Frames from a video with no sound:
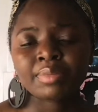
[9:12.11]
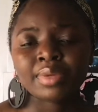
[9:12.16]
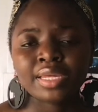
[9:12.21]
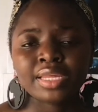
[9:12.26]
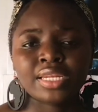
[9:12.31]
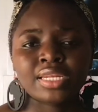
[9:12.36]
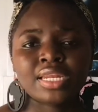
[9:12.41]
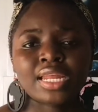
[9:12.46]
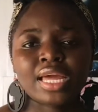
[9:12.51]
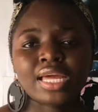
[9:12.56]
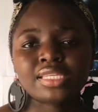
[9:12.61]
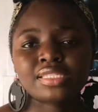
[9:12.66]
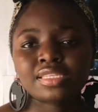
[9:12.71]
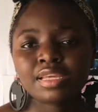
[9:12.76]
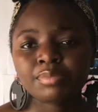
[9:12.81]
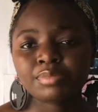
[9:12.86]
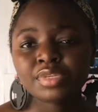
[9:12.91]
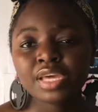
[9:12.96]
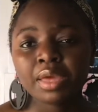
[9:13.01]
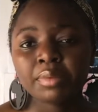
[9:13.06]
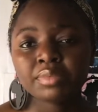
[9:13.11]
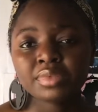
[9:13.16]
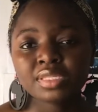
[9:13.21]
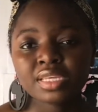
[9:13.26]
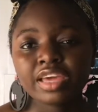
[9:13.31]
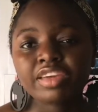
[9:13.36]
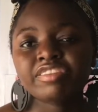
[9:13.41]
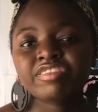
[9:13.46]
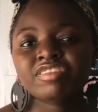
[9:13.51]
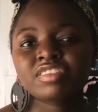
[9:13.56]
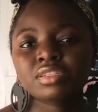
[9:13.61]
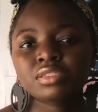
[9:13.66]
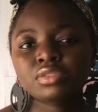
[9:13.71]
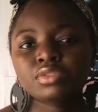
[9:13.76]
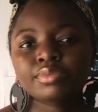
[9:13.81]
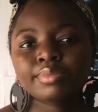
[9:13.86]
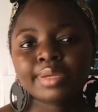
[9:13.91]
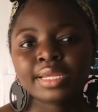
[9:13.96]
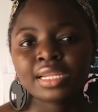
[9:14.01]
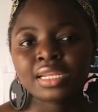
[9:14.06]
and sometimes I fail
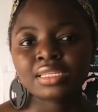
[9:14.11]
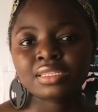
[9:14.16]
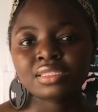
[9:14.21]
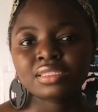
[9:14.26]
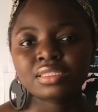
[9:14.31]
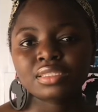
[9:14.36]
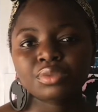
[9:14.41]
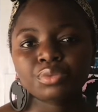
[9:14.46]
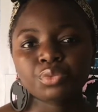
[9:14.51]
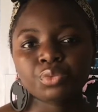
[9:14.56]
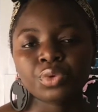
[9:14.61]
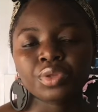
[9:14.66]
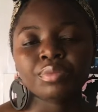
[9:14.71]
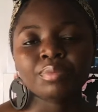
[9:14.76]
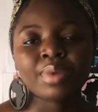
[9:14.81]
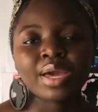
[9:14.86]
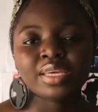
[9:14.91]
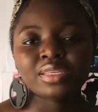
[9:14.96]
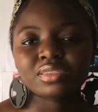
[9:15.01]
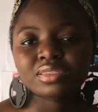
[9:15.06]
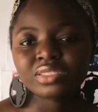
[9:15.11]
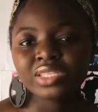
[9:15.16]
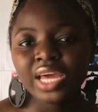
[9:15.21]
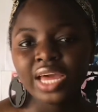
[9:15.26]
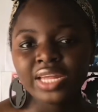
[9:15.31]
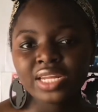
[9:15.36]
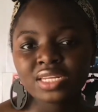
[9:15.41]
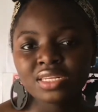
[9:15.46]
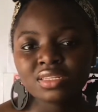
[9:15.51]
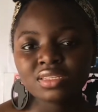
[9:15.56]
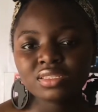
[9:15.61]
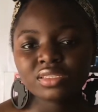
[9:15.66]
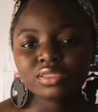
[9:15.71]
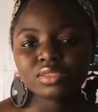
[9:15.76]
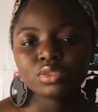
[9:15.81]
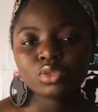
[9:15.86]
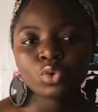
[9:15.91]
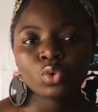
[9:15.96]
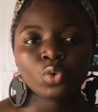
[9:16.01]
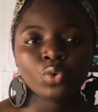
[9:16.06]
to balance it with my studies. So